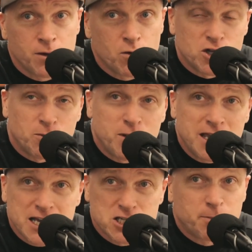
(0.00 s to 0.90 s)
whether it
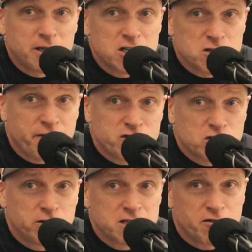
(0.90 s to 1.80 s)
be as a police
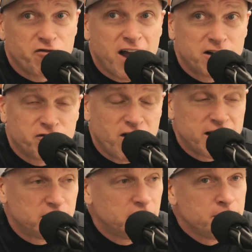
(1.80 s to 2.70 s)
officer, as a
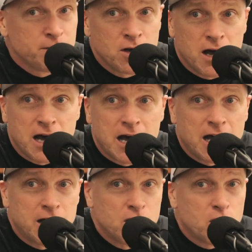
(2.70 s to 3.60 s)
firefighter,
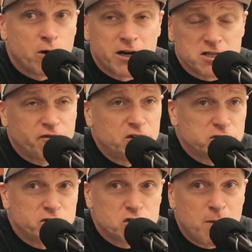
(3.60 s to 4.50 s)
uh, or as a
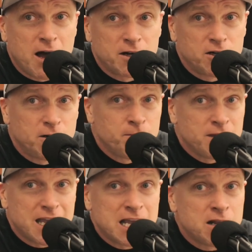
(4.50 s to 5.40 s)
first responder
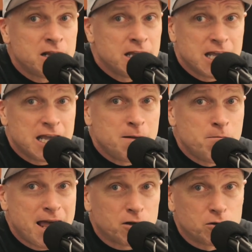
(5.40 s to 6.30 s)
in
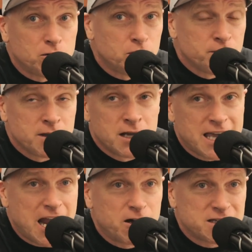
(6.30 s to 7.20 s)
in medical
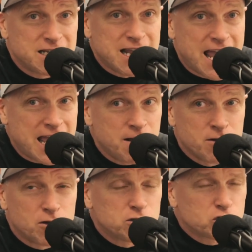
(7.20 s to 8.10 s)
care today.
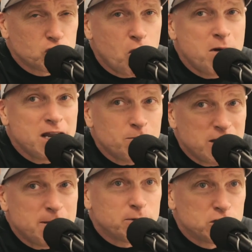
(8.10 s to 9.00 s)
There's so many
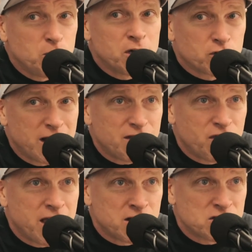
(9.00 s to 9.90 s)
people doing great
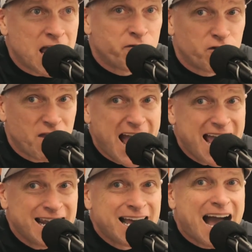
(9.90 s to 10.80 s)
things, and for
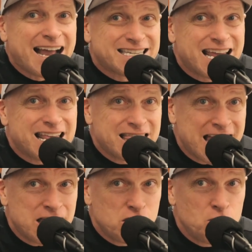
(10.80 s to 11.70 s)
that, I say
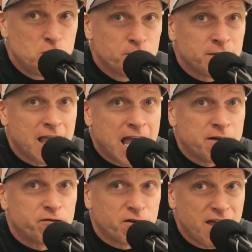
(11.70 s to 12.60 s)
thank you
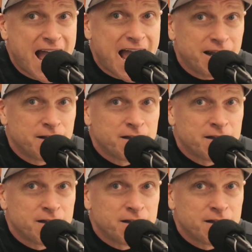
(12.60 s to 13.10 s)
and for that,